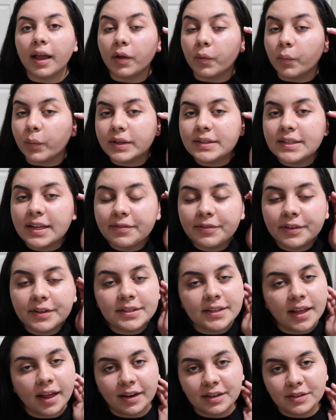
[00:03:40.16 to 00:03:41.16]
And once I feel
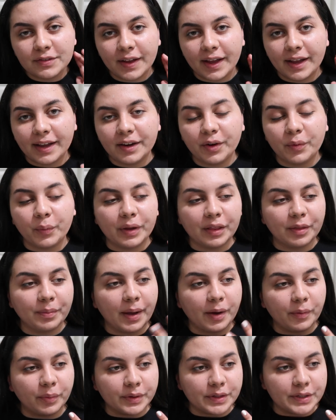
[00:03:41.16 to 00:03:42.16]
satisfied with
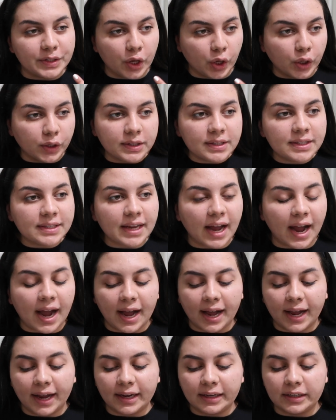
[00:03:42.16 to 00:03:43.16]
my results,
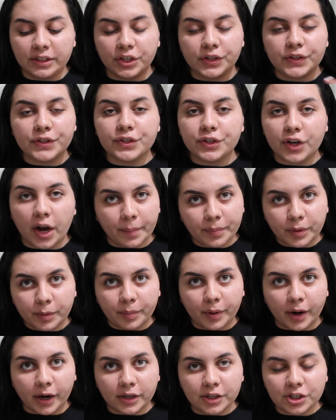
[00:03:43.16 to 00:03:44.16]
I just stop the
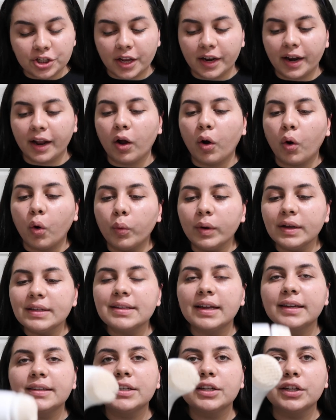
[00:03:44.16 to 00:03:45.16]
brush and I always
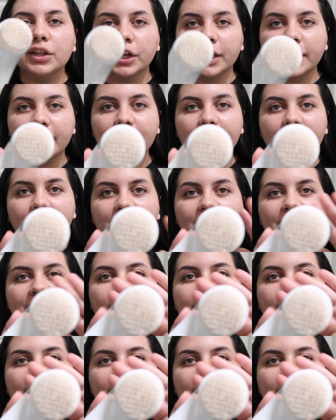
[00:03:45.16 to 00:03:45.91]
like to look at it